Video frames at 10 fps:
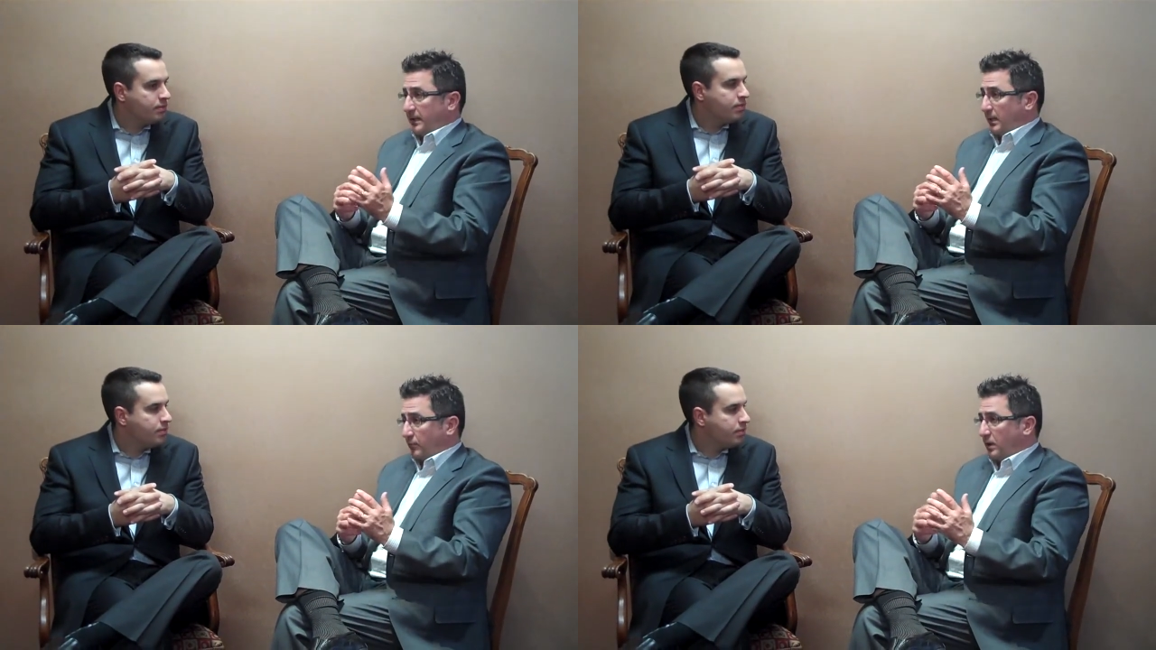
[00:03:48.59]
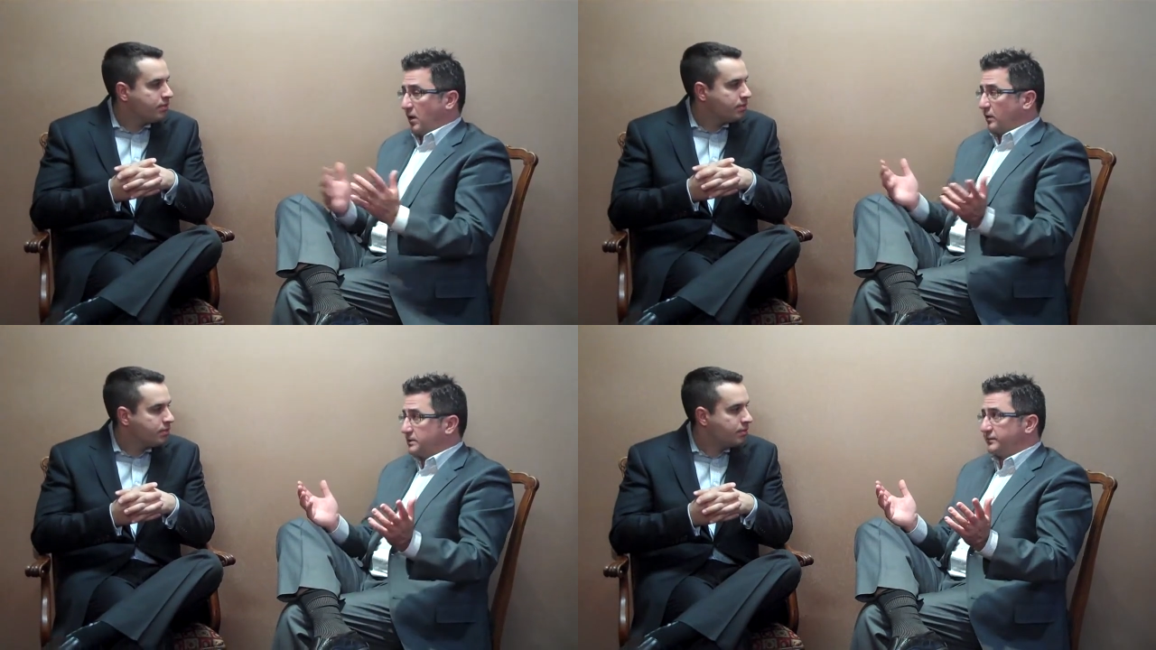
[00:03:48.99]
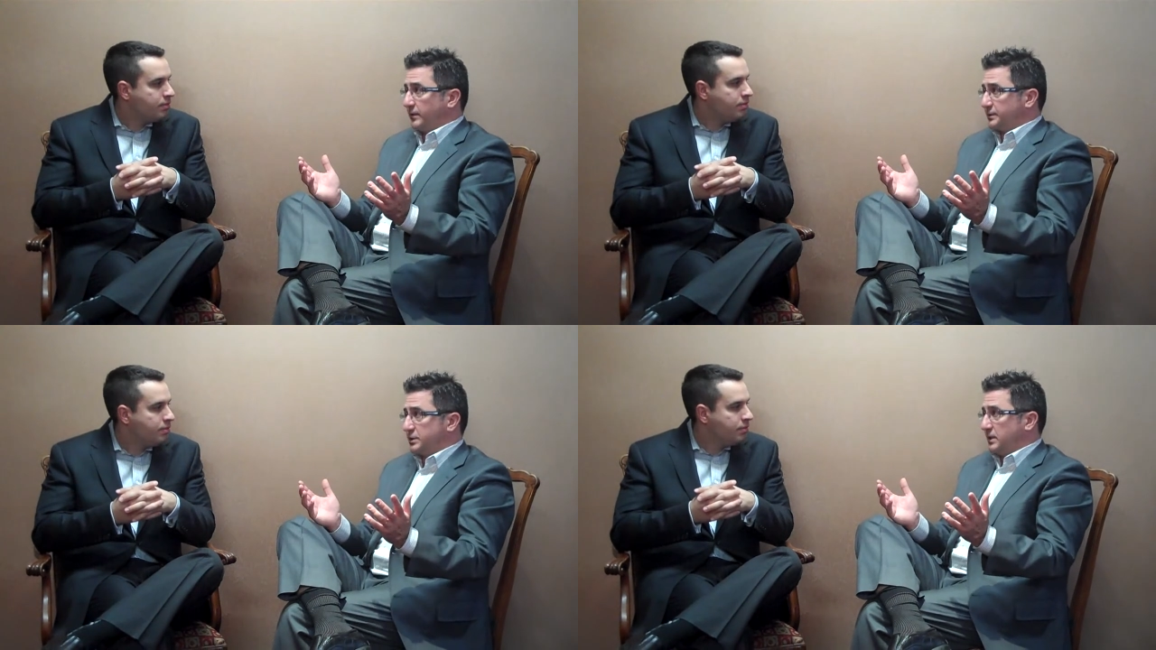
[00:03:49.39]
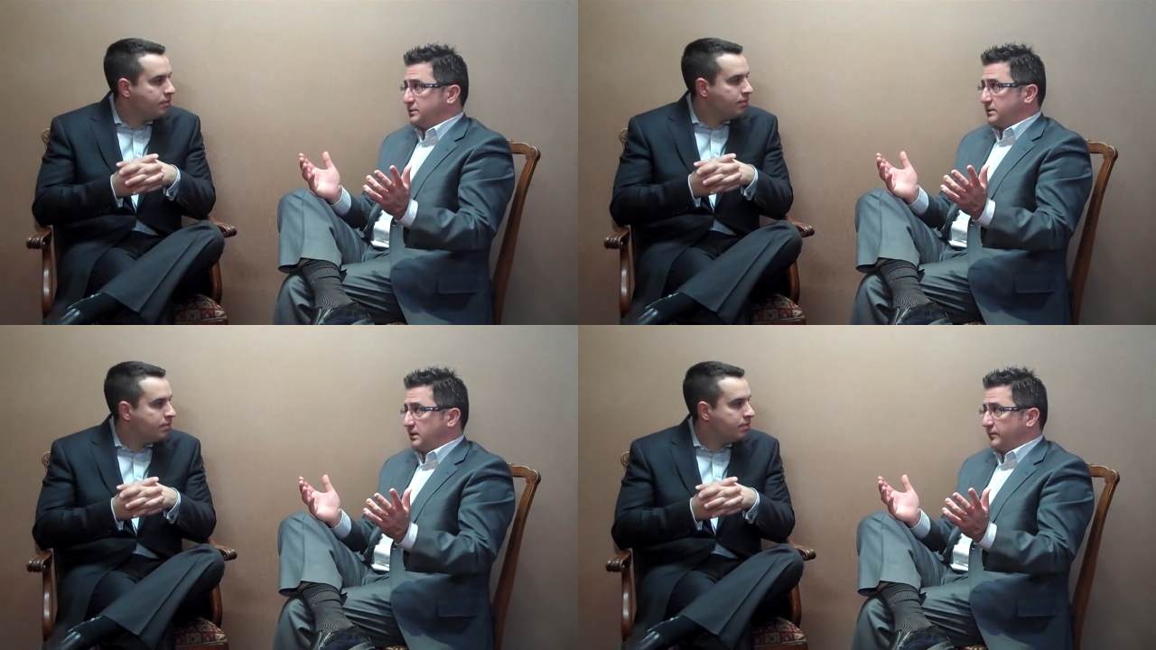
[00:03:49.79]
Speaker 1: again, regardless of all the
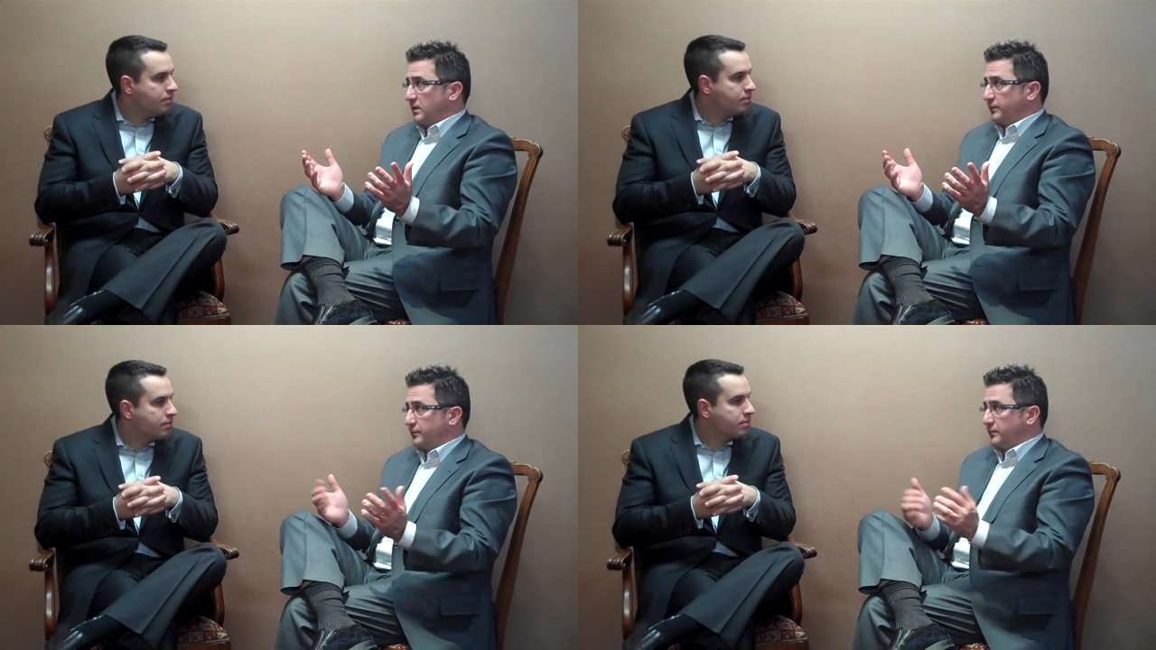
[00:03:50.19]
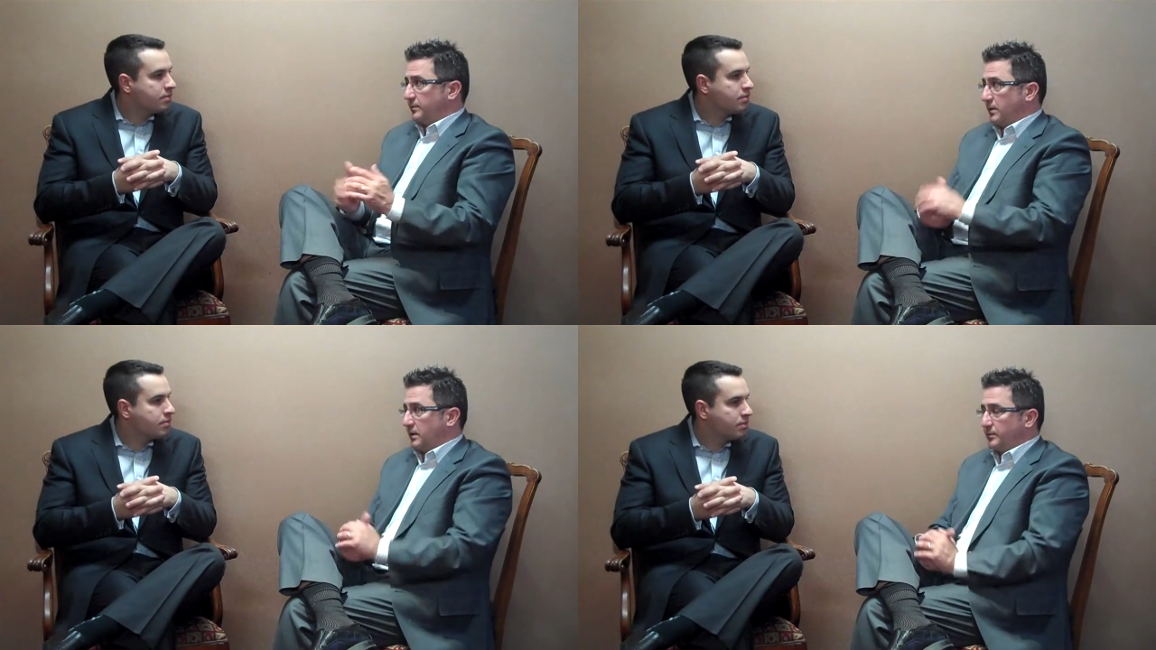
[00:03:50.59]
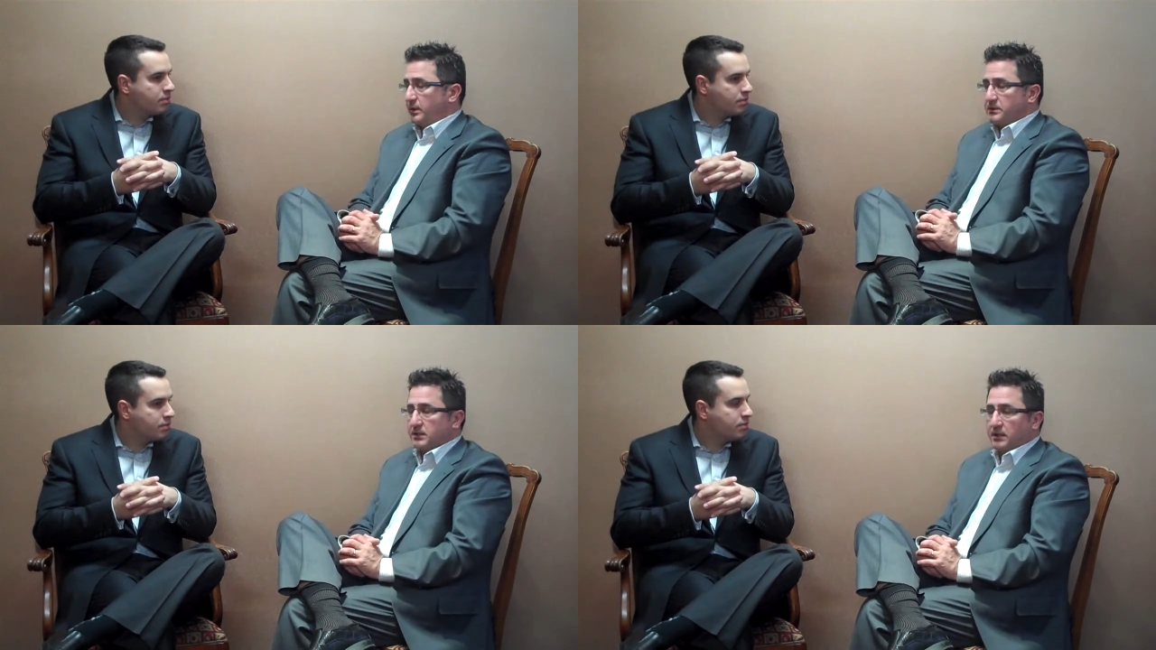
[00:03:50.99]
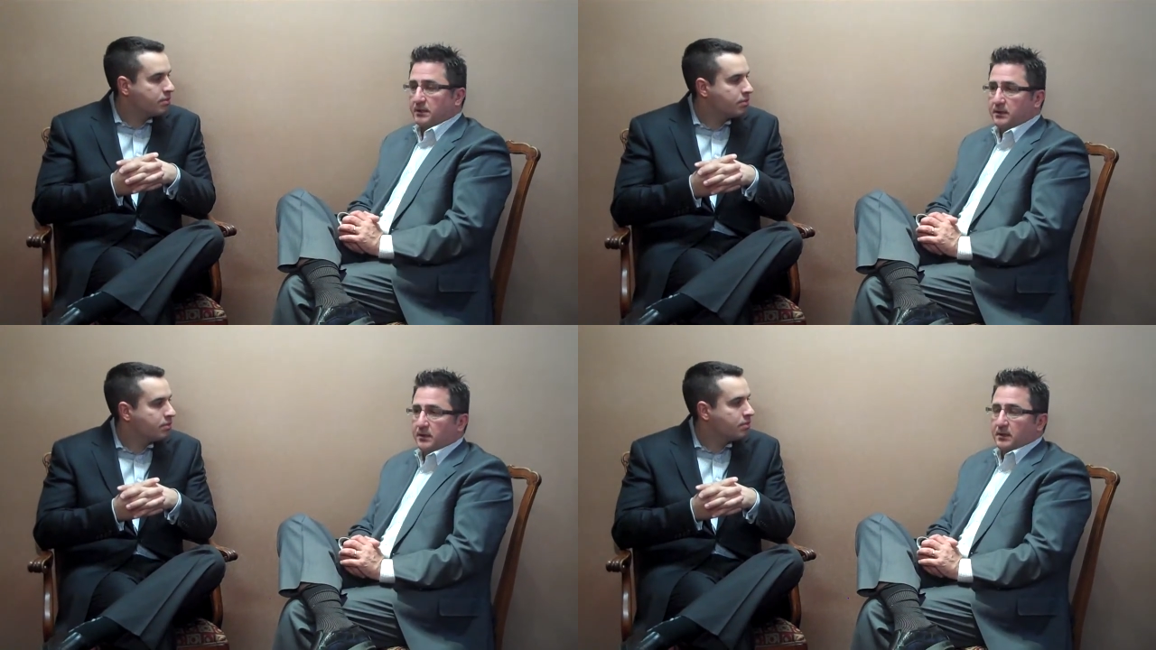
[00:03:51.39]
changes that have gone through in the marketplace lately.